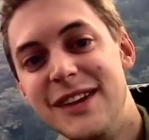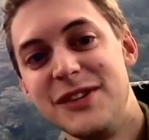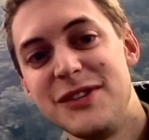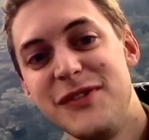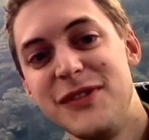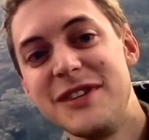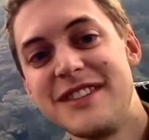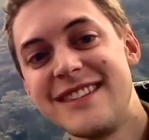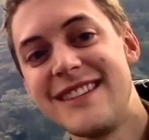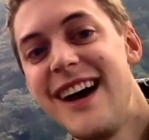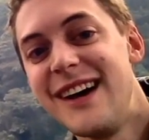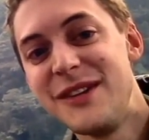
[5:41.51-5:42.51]
so first,
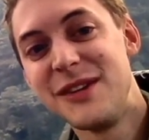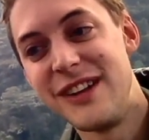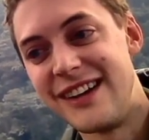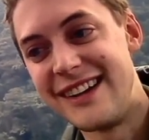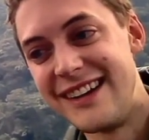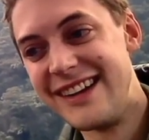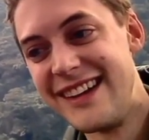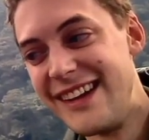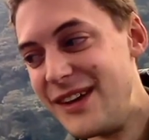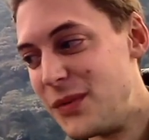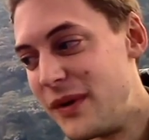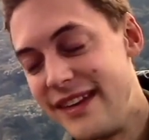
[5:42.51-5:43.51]
this gondola
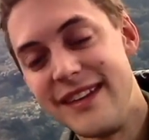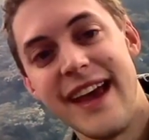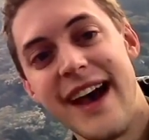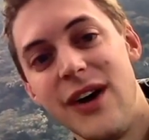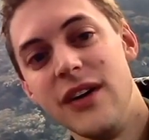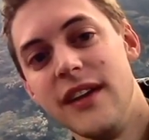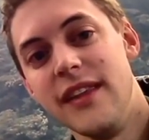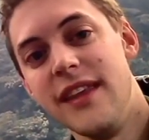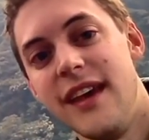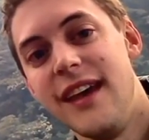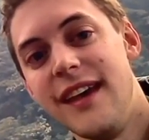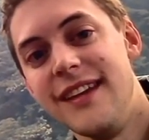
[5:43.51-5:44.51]
went down, and
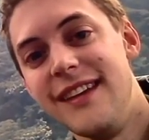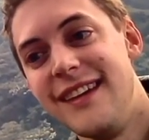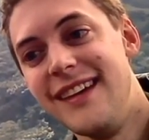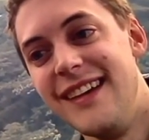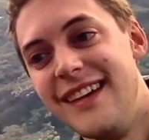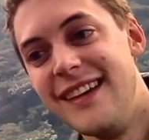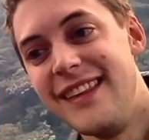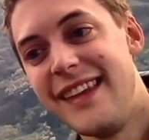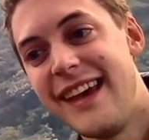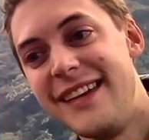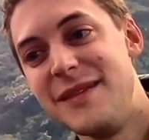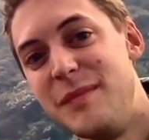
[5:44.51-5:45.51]
then
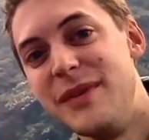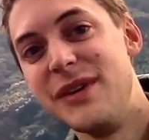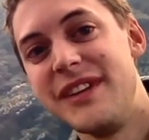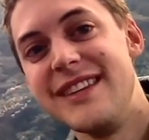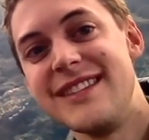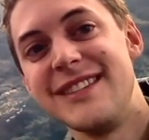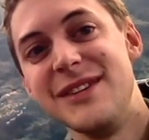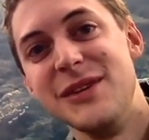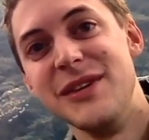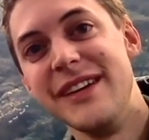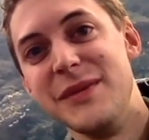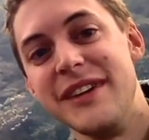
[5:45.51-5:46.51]
they had to build it
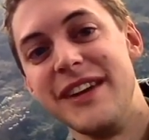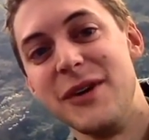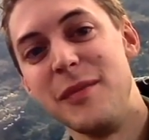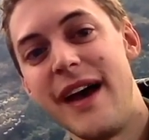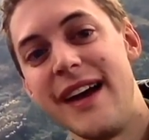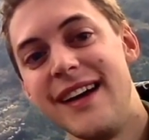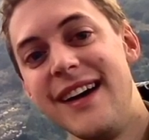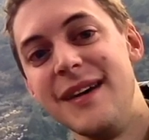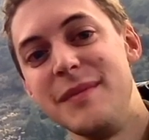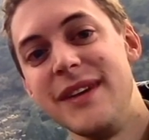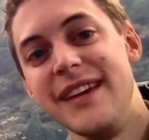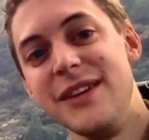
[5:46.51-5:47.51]
so it would go back
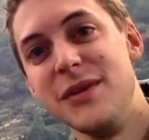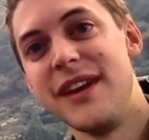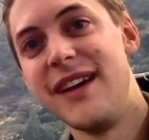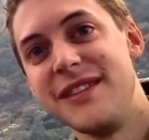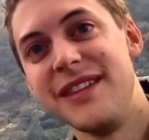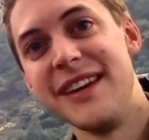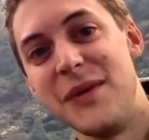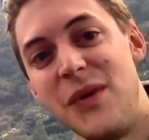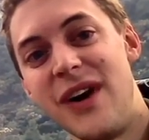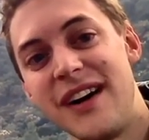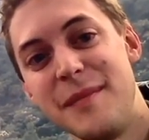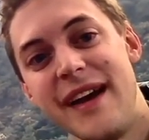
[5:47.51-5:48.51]
up, and you would have to like
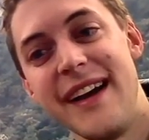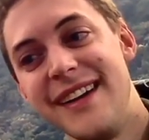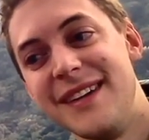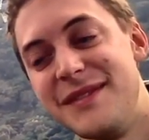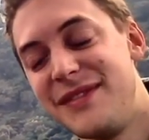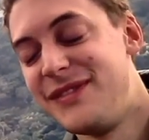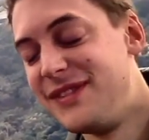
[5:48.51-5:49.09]
walk back up.